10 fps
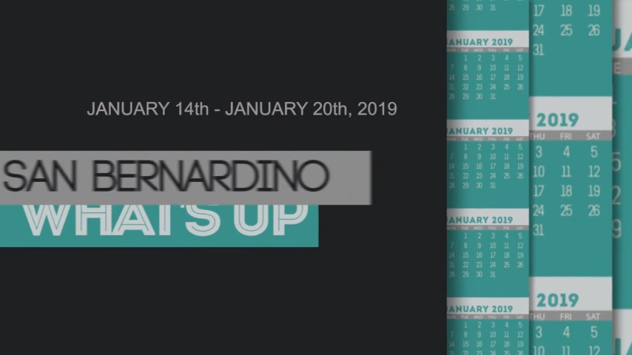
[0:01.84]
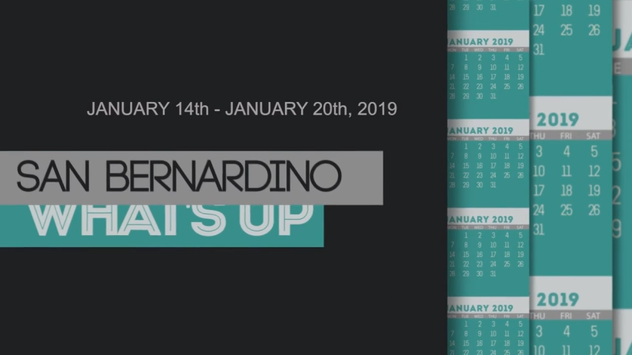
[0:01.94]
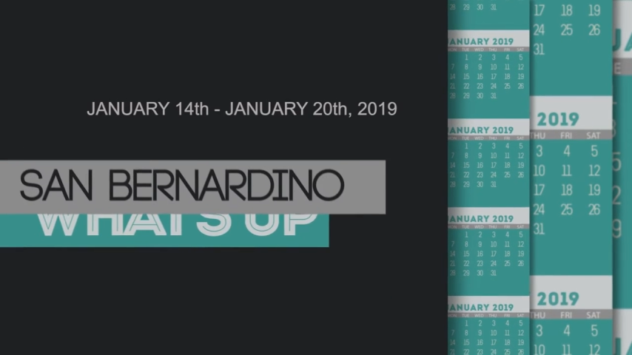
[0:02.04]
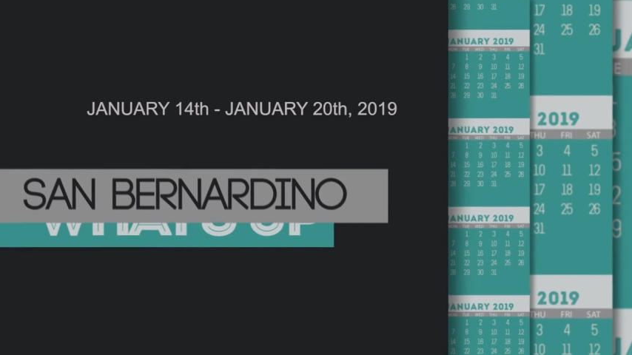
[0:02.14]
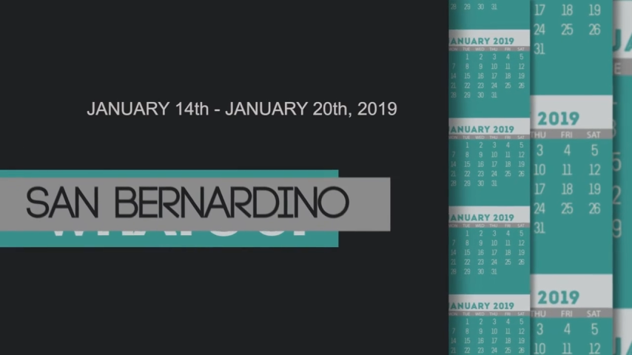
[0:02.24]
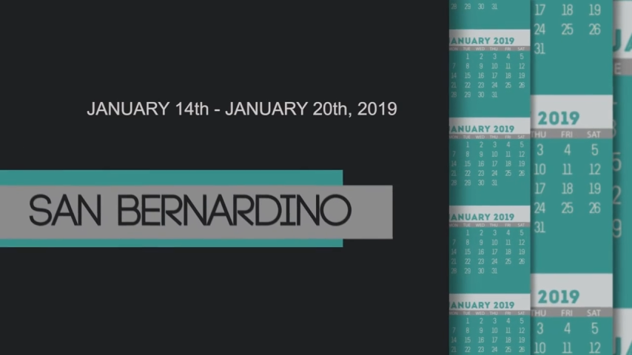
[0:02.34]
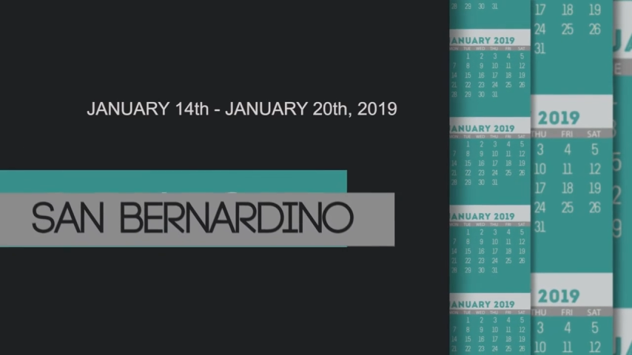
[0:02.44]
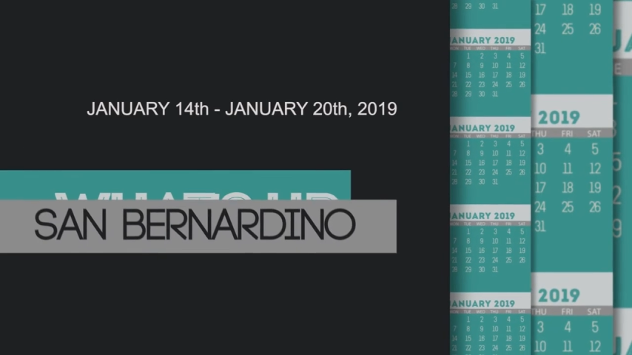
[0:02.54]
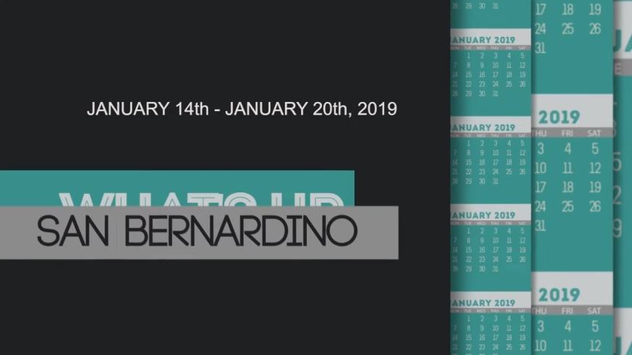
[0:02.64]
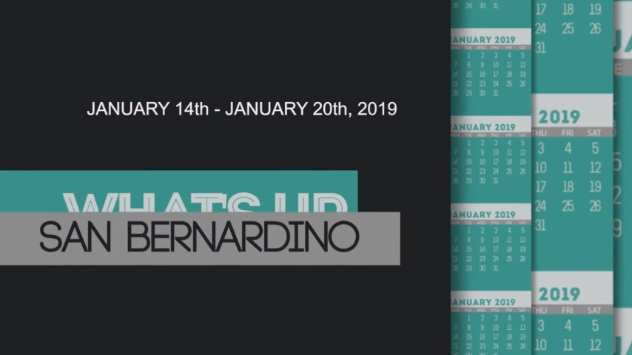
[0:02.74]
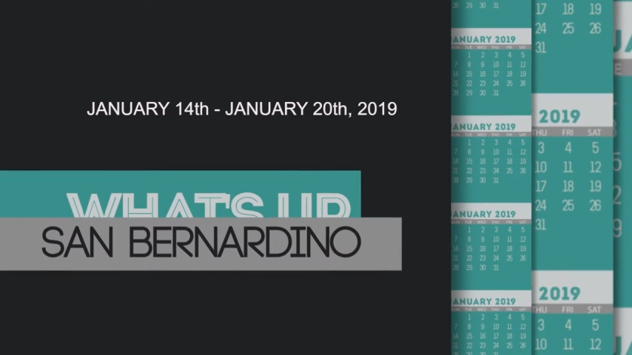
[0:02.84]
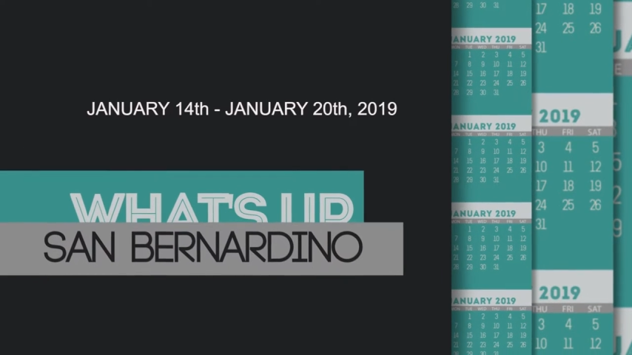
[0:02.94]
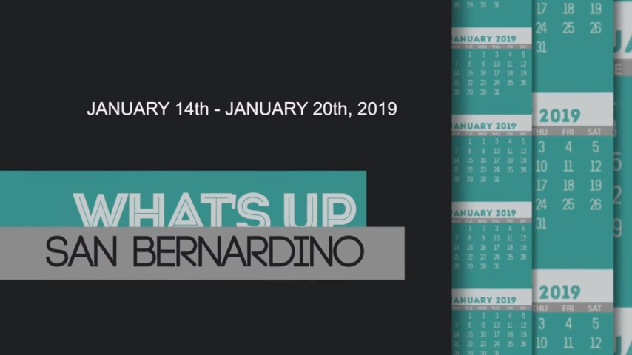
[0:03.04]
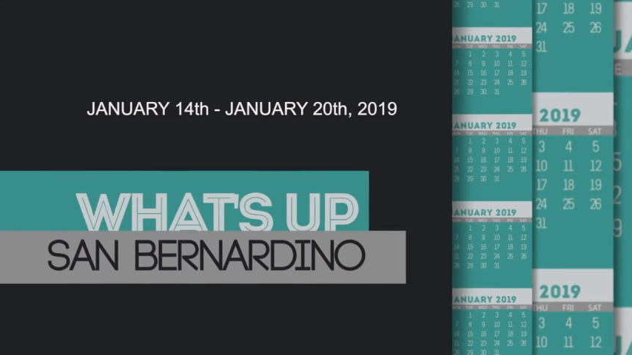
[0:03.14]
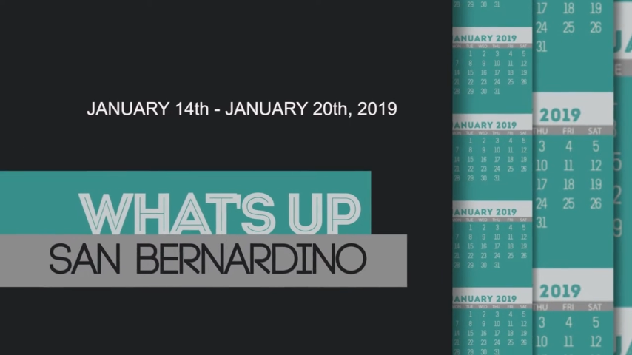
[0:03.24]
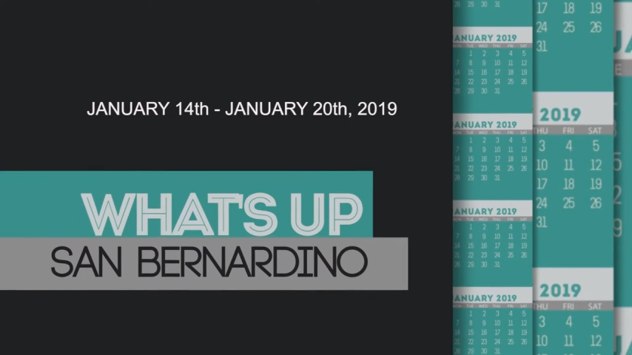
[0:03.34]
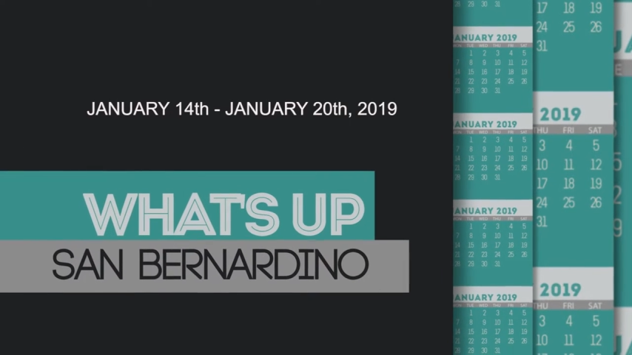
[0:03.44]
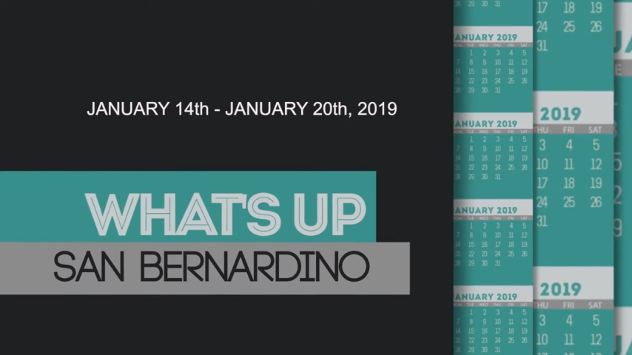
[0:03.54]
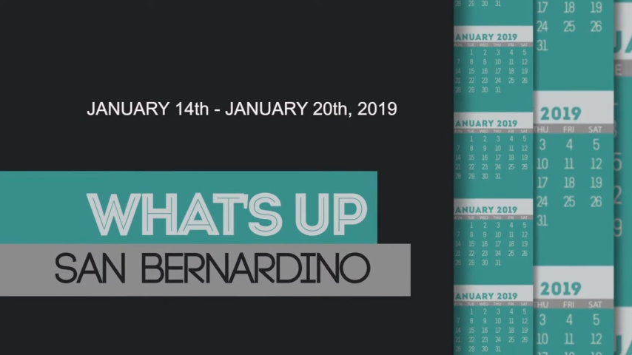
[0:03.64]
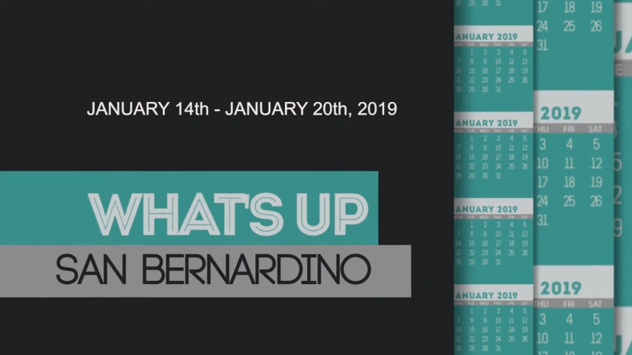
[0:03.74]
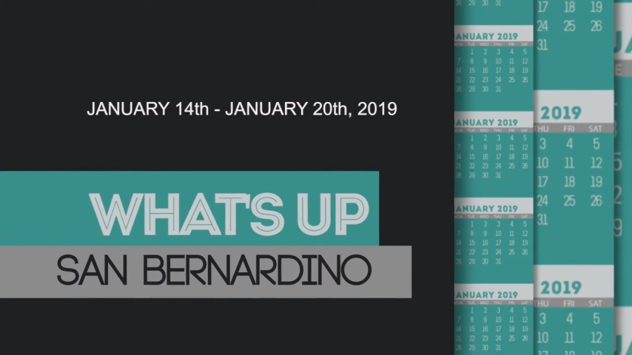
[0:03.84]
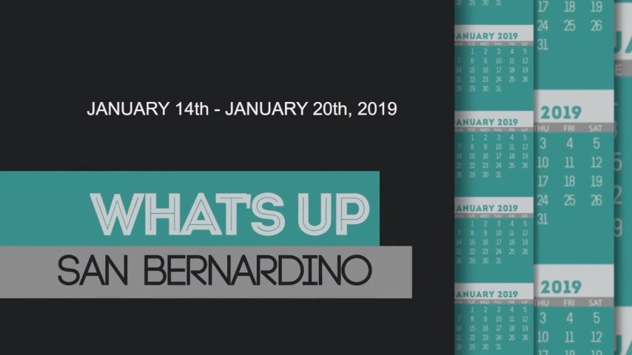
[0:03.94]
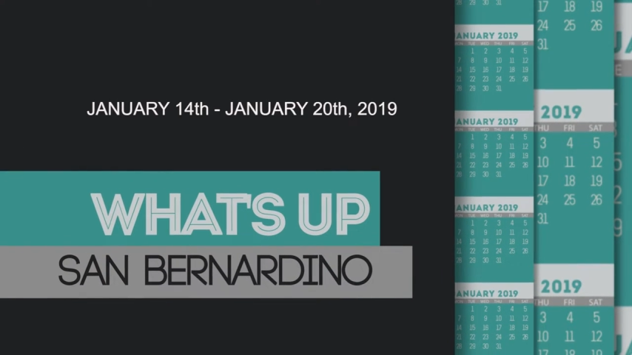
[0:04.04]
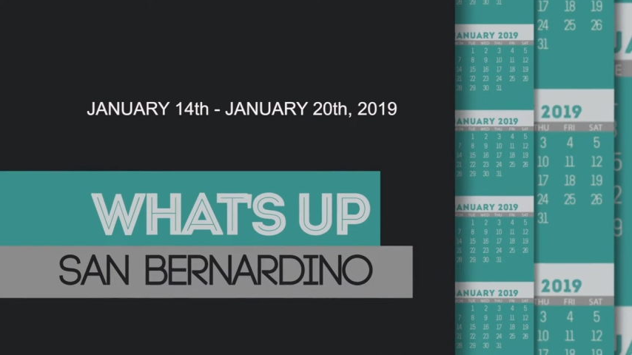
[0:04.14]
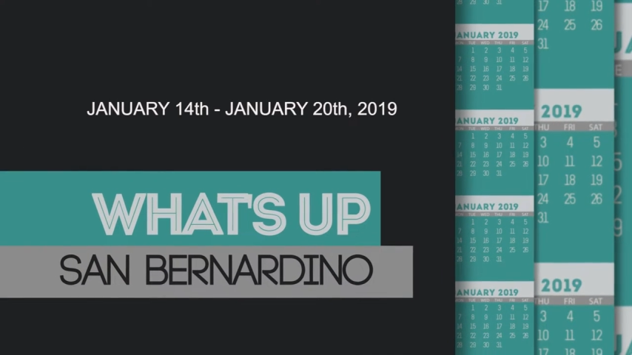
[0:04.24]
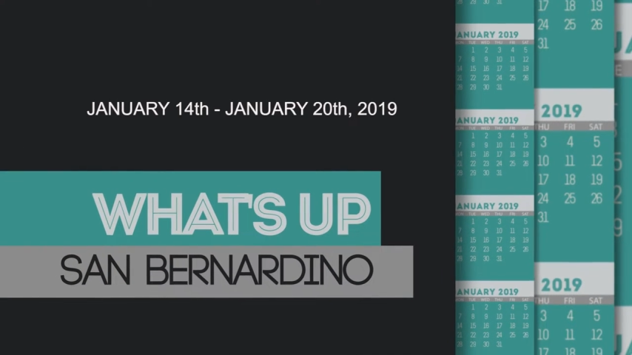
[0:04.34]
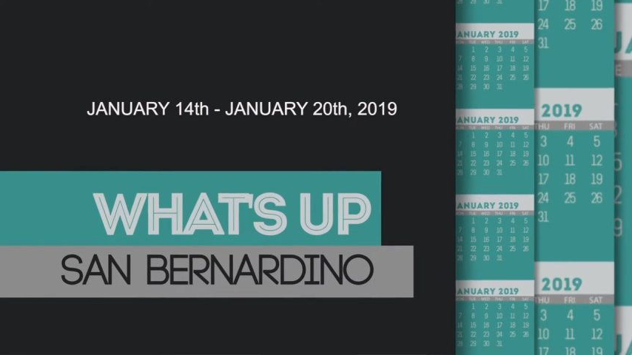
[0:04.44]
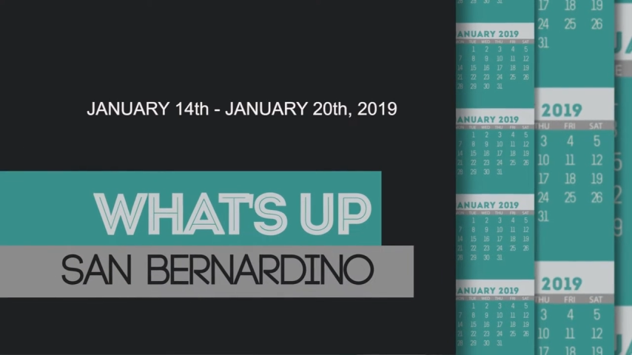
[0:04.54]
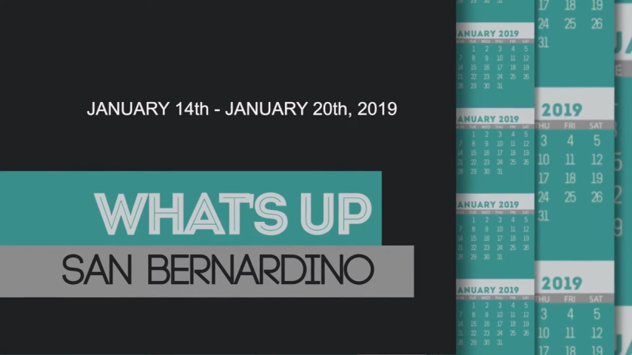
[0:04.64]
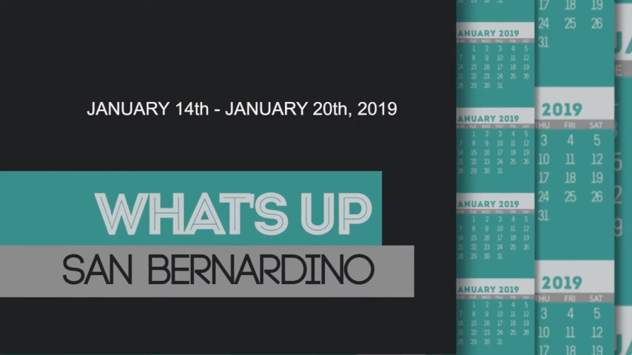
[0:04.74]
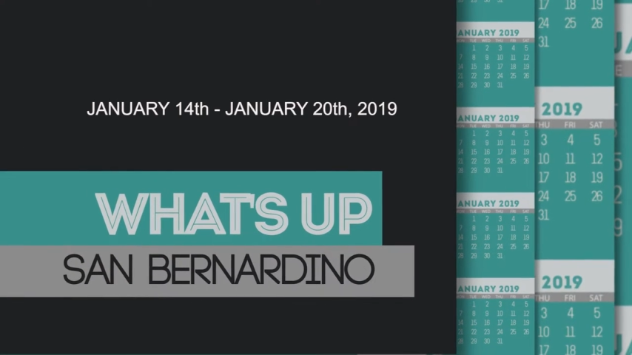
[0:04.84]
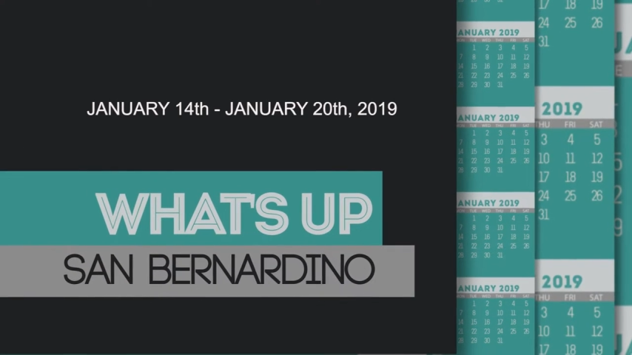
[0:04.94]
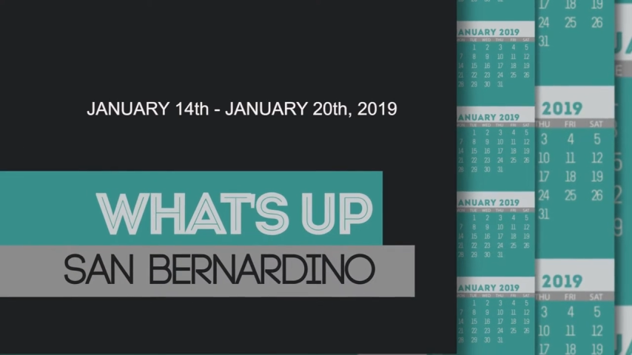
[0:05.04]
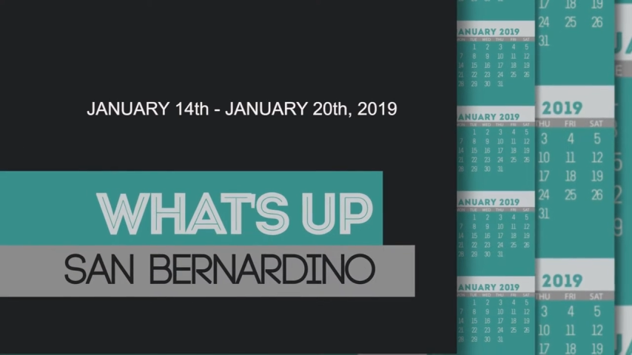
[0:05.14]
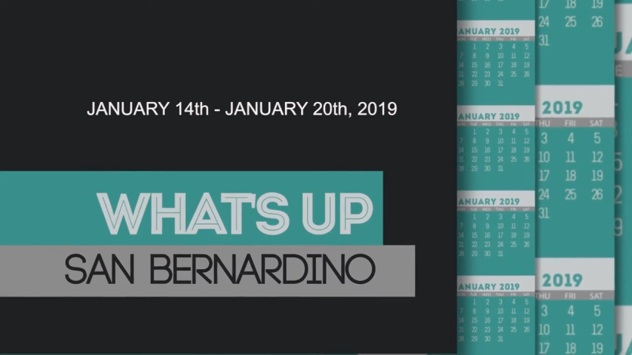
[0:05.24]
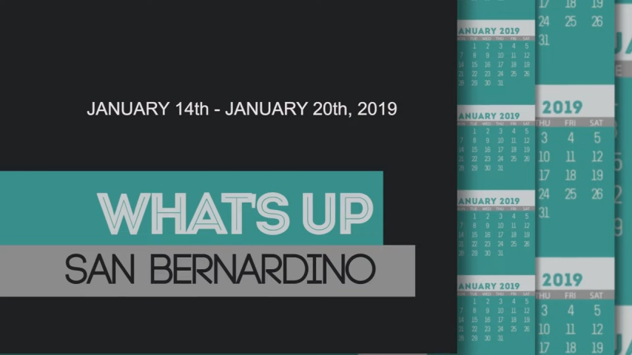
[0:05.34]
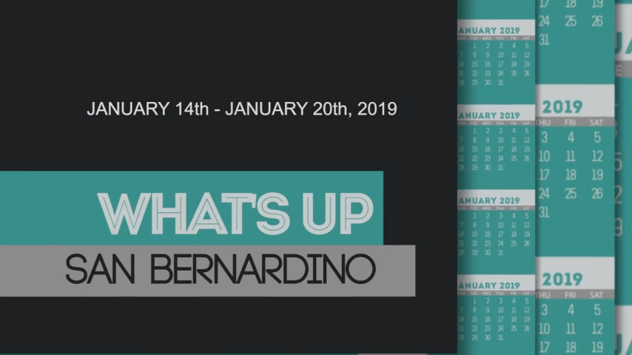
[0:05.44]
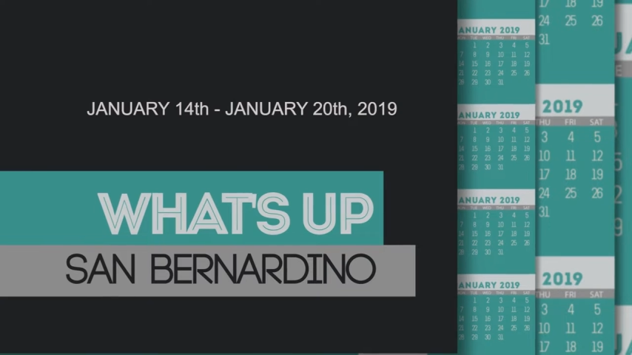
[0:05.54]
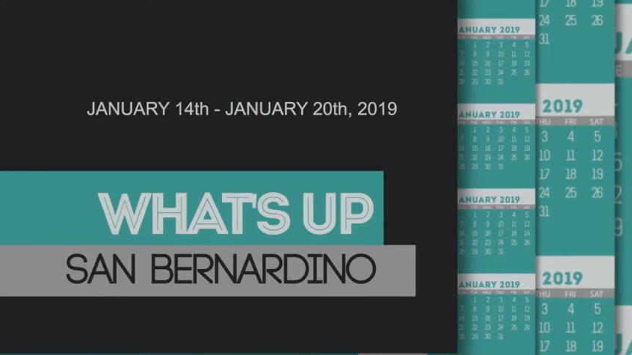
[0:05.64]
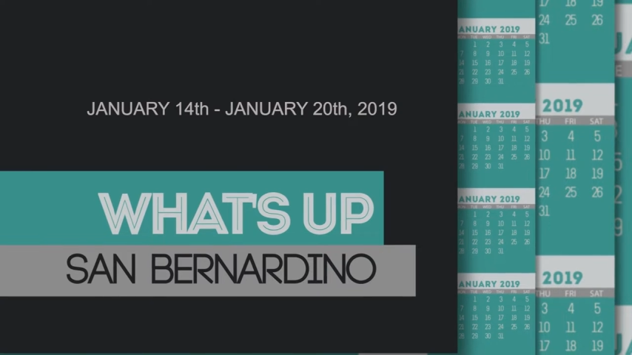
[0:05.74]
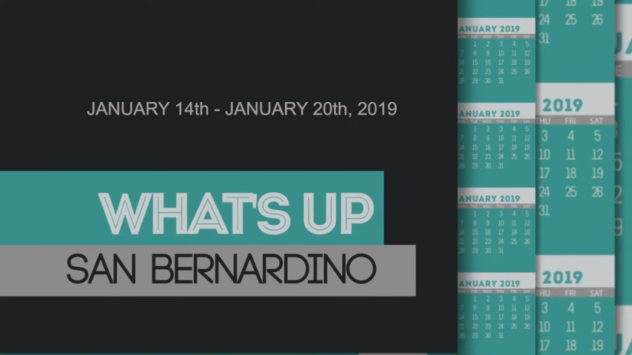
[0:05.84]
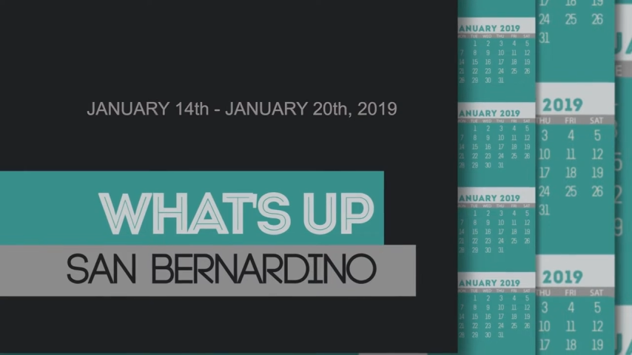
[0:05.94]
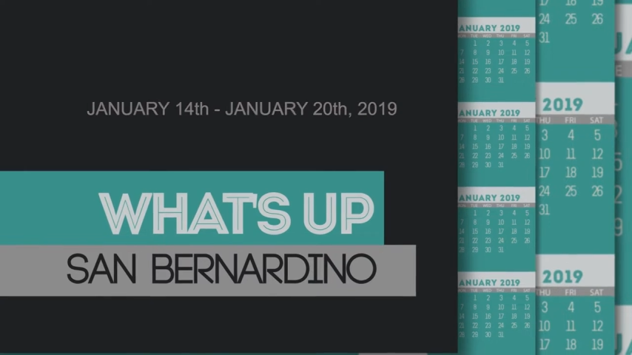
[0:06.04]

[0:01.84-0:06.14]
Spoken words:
(no speaker visible)